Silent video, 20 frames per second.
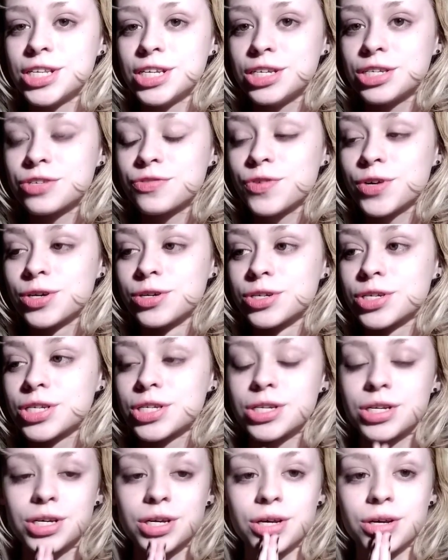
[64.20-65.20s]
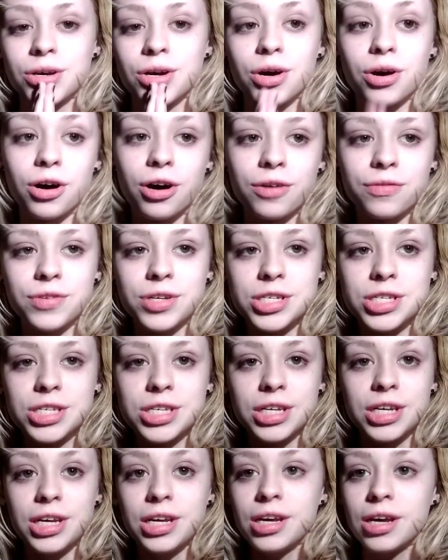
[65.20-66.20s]
things first,
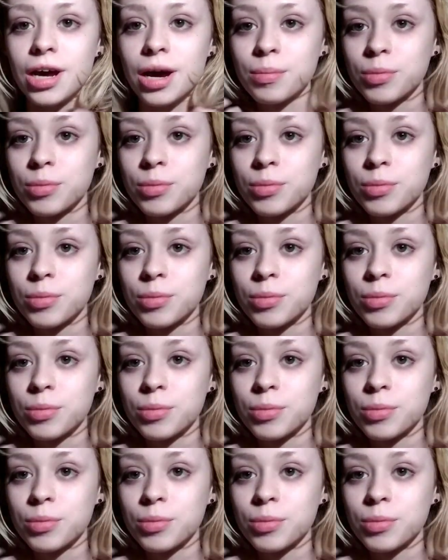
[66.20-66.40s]
obviously,